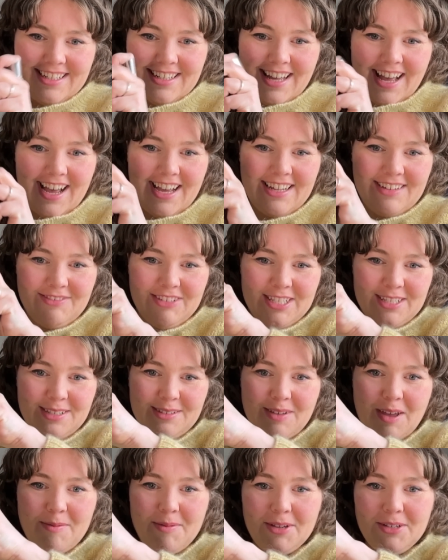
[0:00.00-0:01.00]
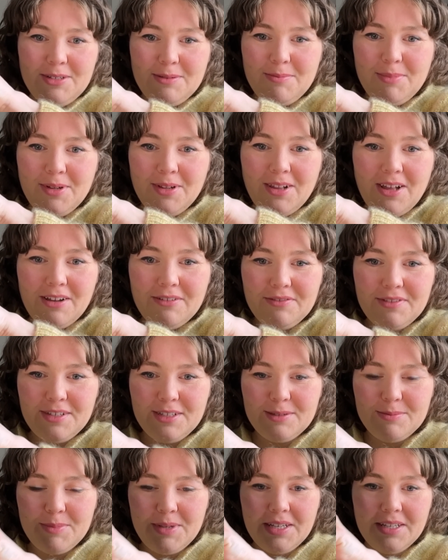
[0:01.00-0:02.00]
I was about to pull off
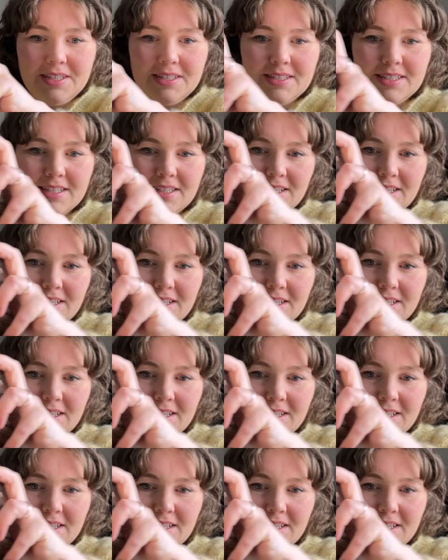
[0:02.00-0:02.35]
these pills, and